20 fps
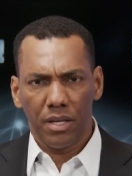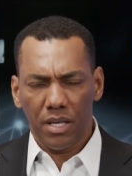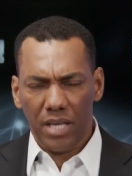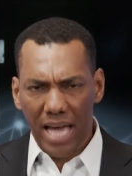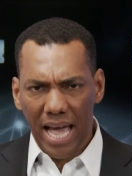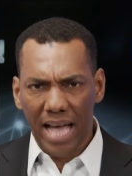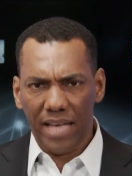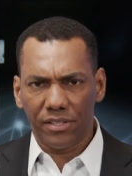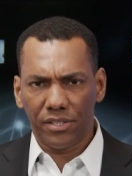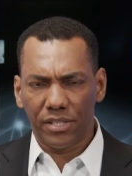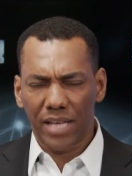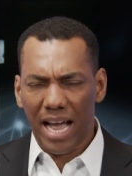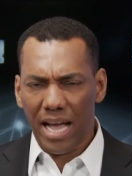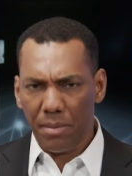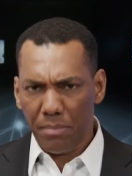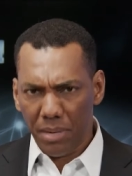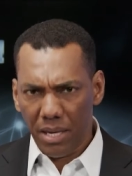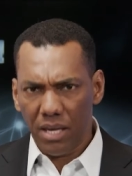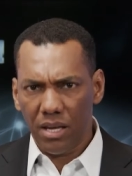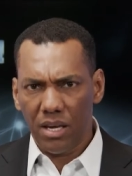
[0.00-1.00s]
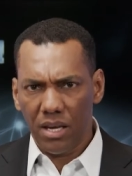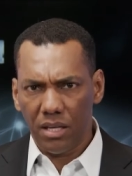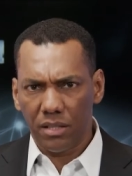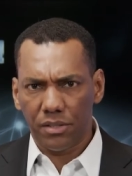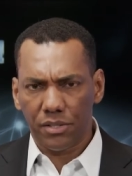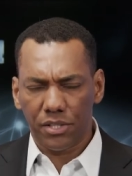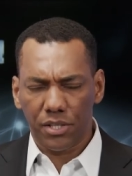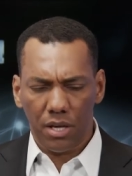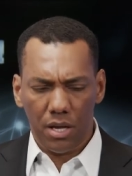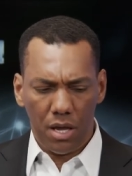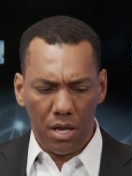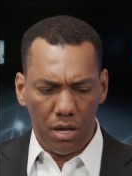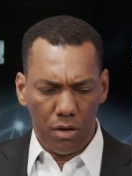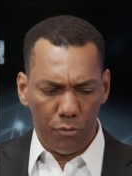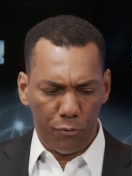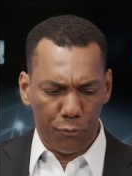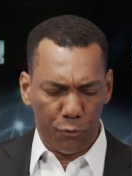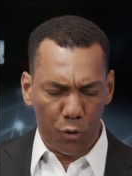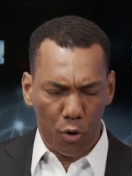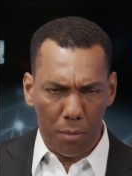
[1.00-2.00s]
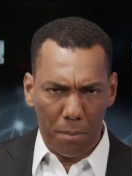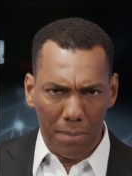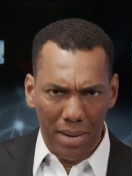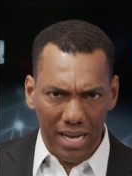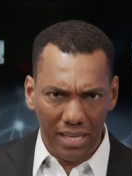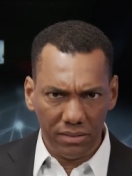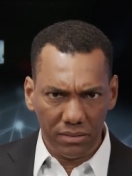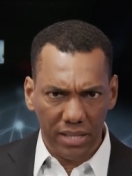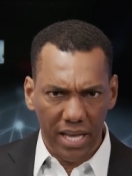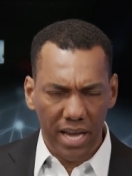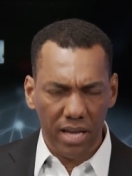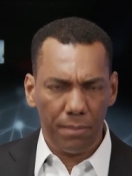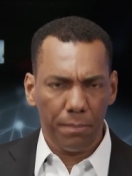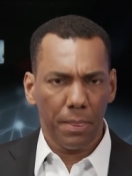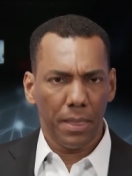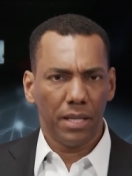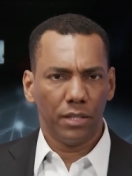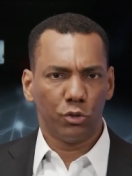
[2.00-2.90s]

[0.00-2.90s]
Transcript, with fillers: Yes, I mean it from Monday